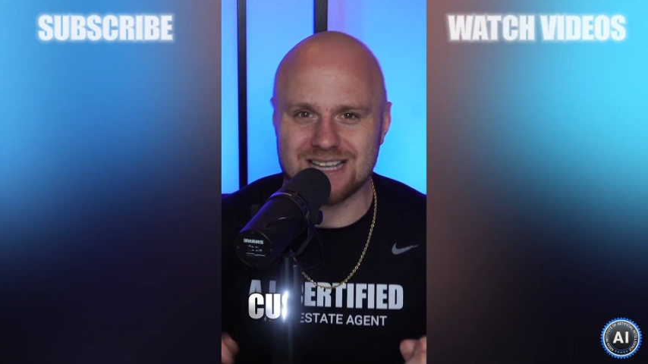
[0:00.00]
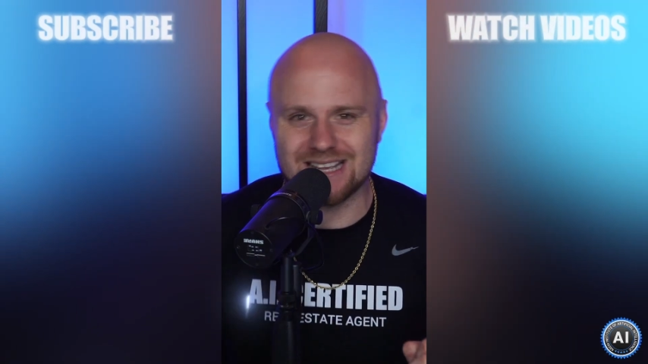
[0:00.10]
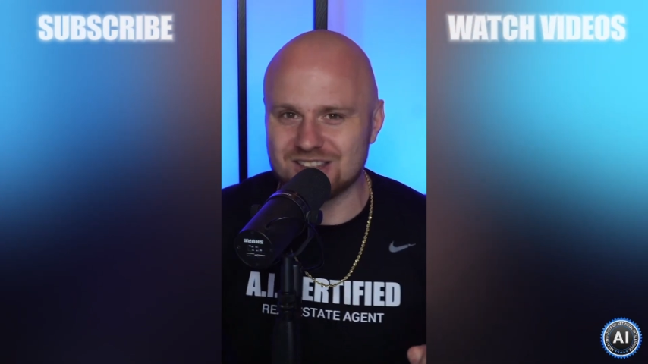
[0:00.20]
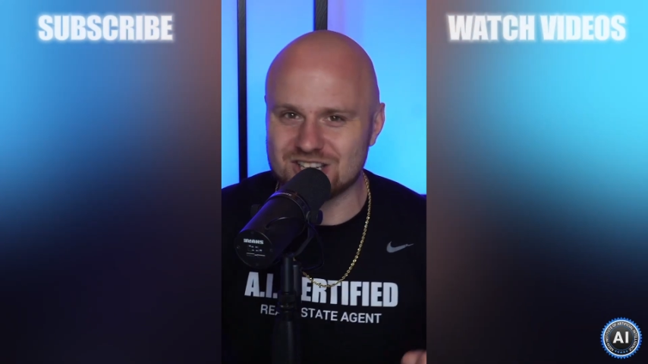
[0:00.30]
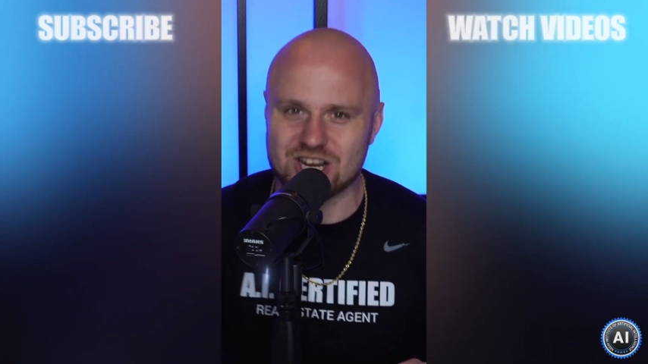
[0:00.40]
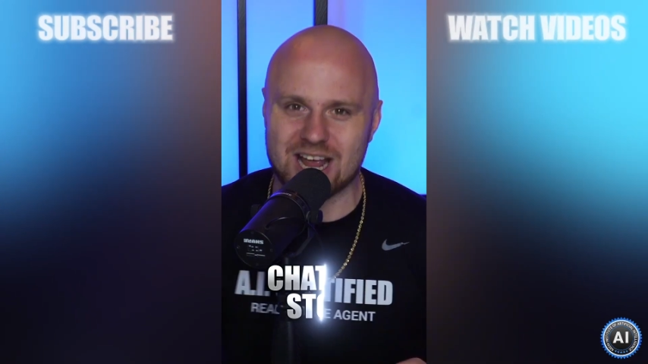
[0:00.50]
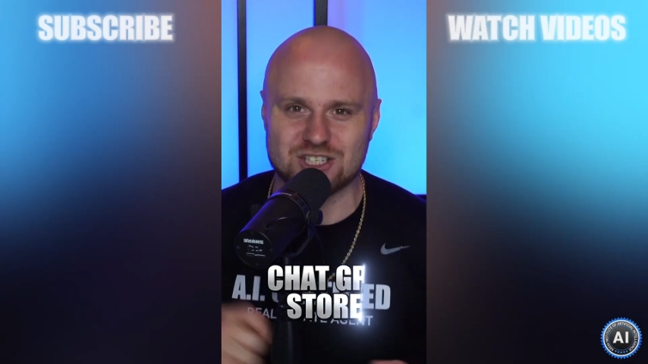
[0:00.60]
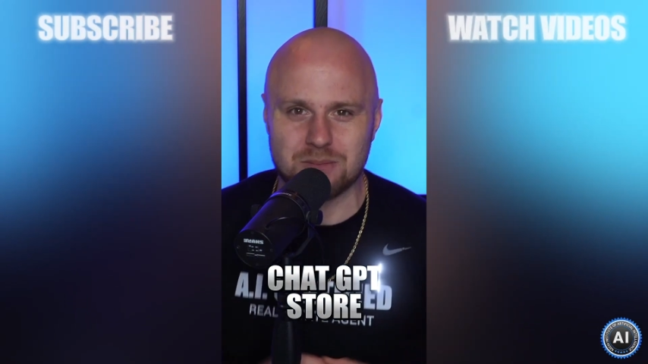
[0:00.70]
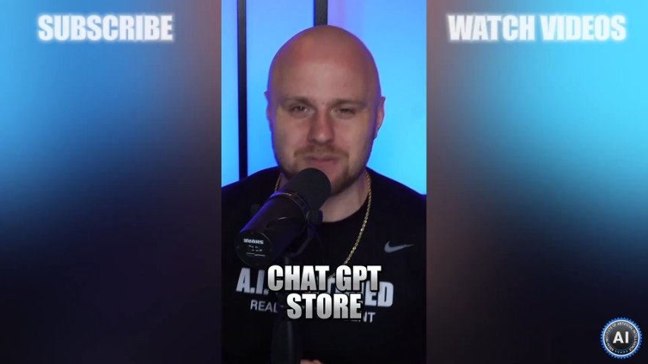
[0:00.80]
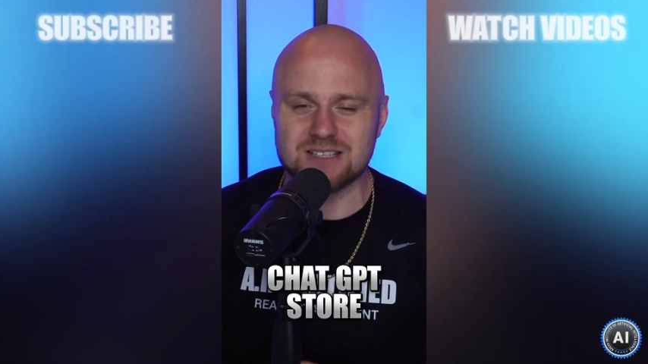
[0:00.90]
in the Chat G
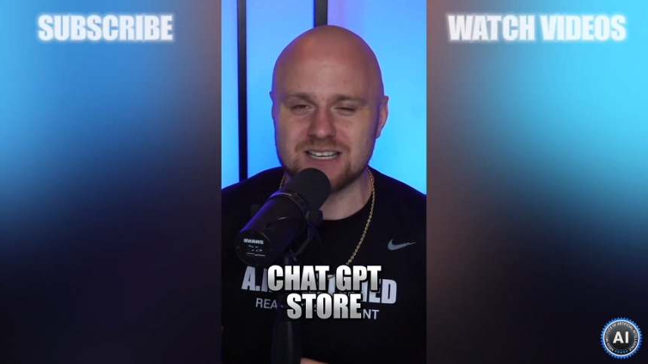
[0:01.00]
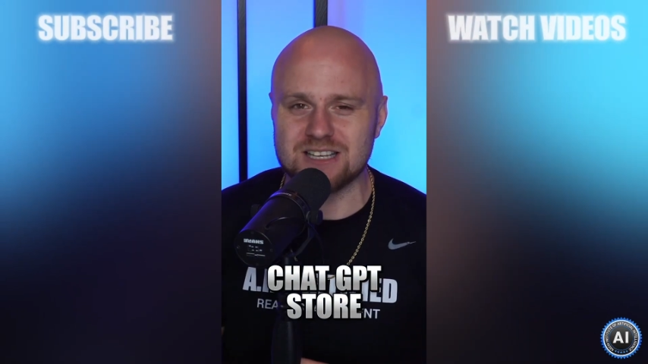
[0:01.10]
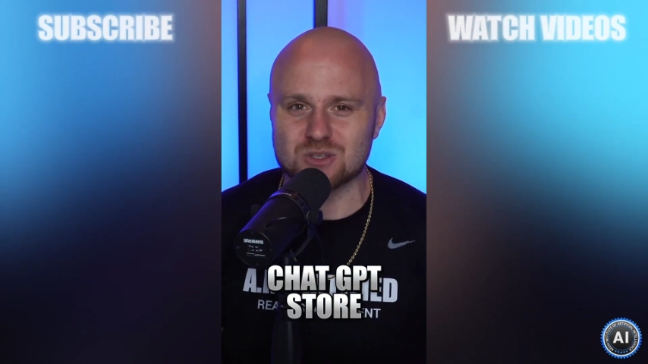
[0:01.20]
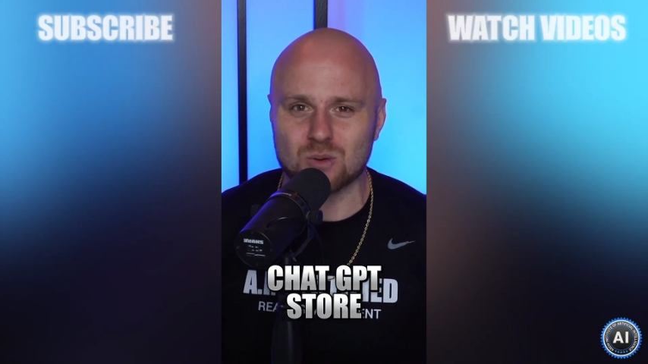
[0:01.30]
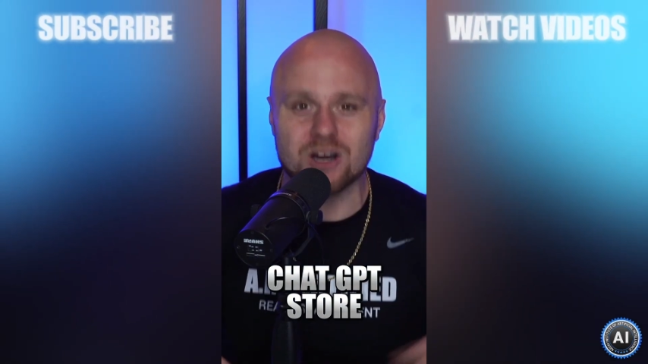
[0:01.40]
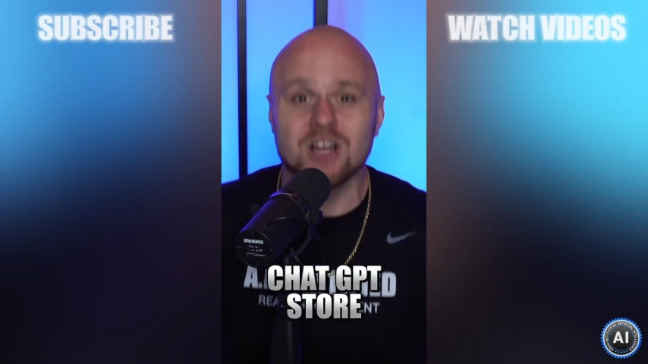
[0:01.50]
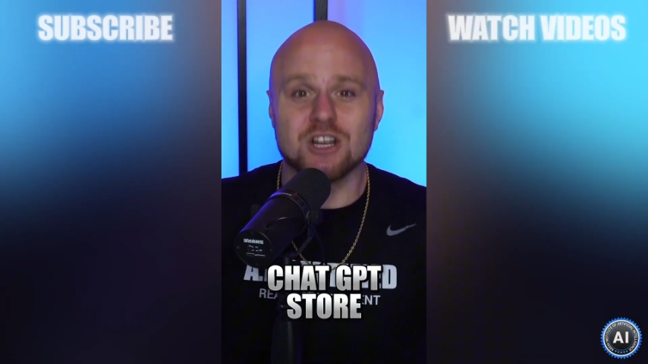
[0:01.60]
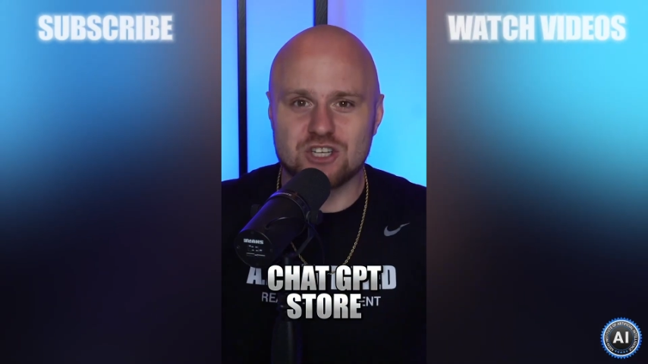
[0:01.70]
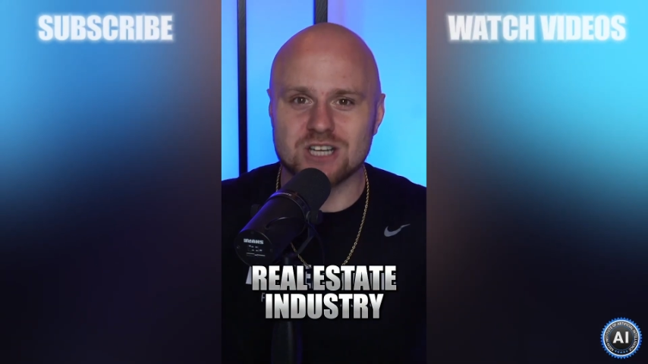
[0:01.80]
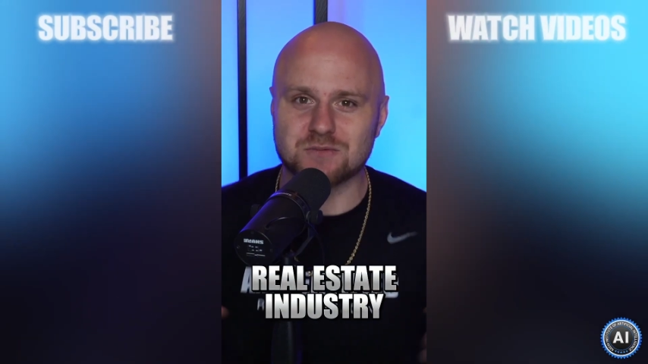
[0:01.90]
P T store
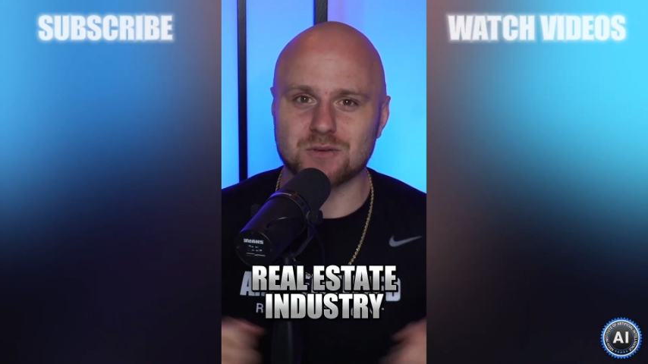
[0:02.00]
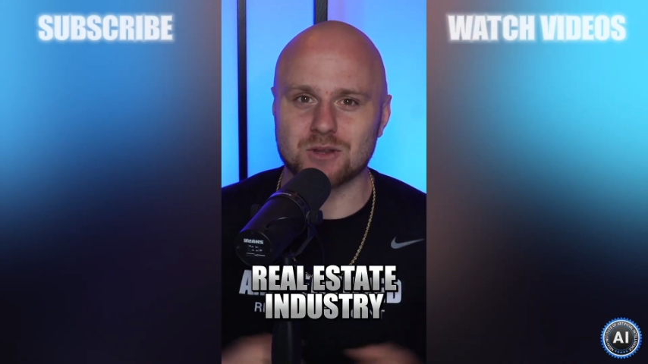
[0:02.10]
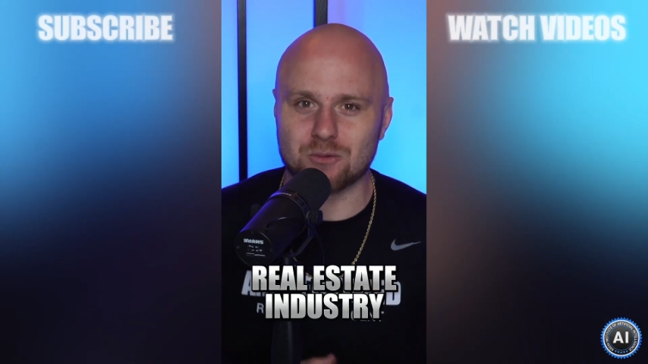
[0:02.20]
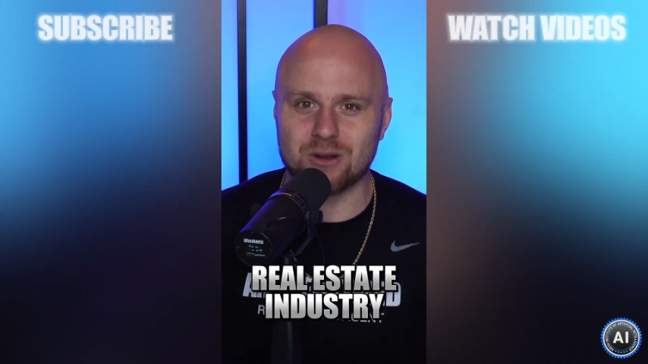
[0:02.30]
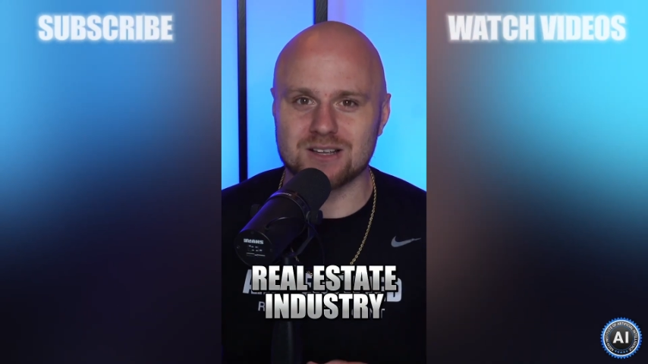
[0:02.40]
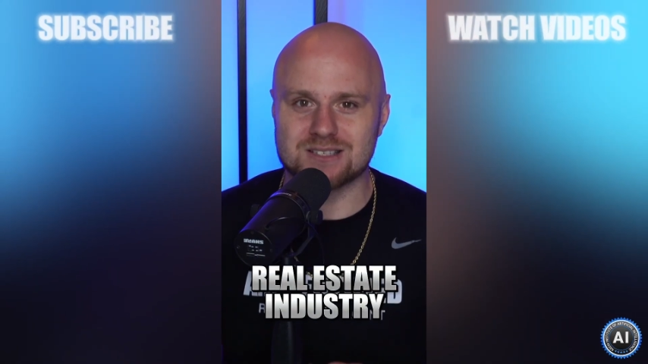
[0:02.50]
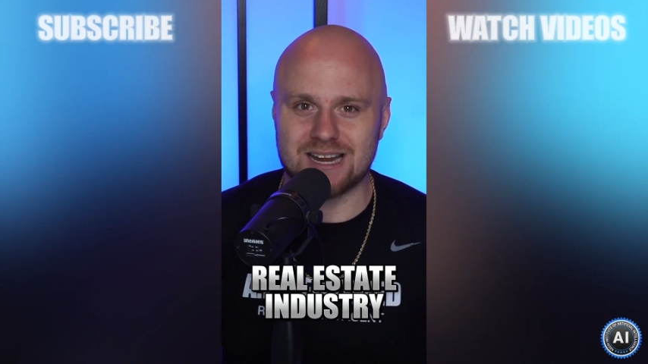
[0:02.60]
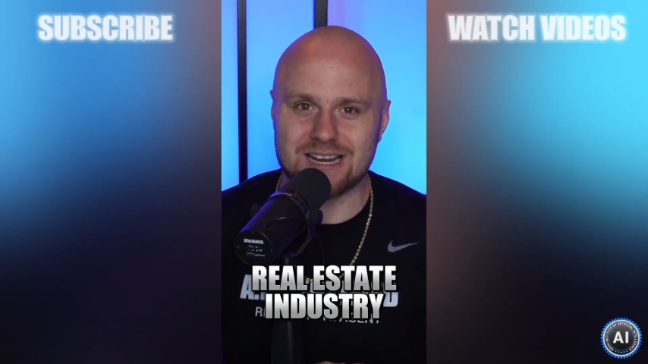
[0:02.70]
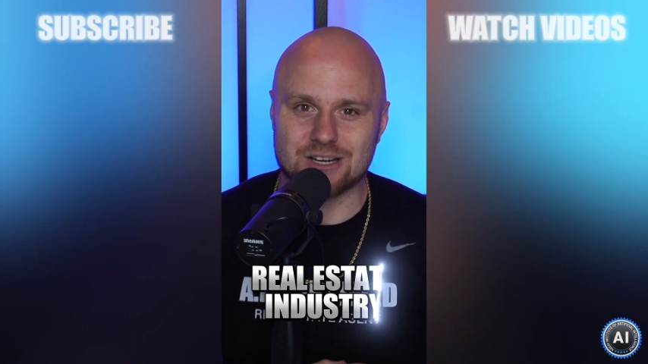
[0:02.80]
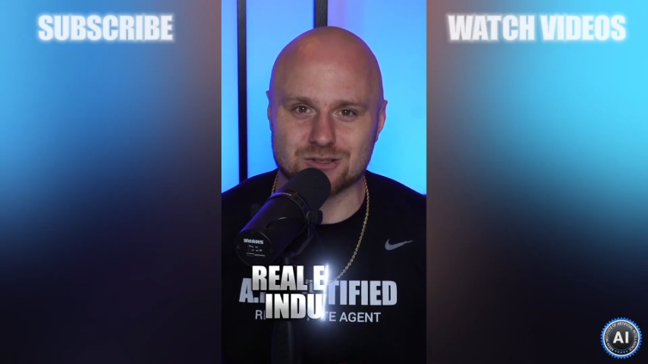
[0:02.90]
just for the real estate
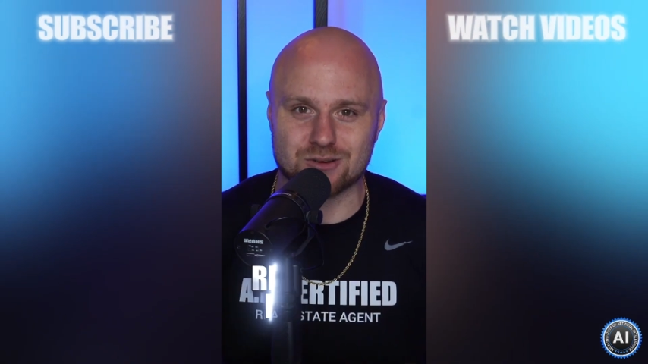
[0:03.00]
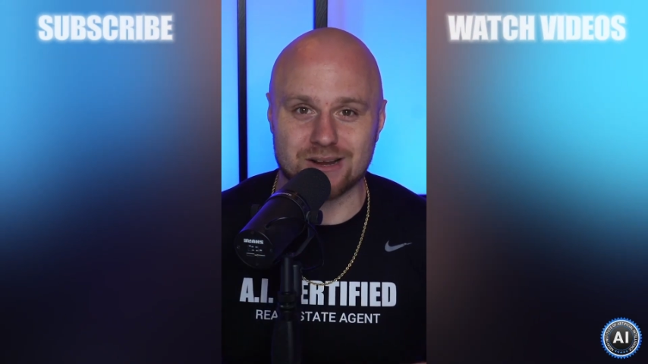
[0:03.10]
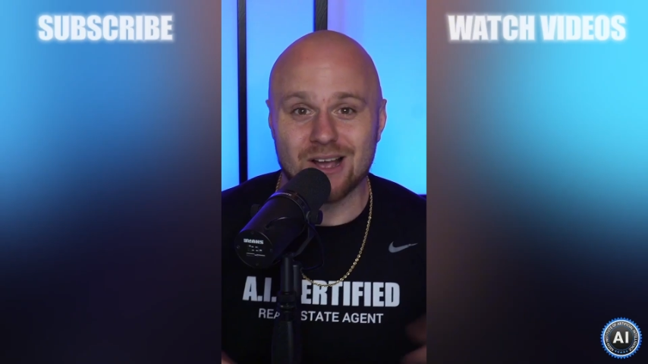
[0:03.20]
industry.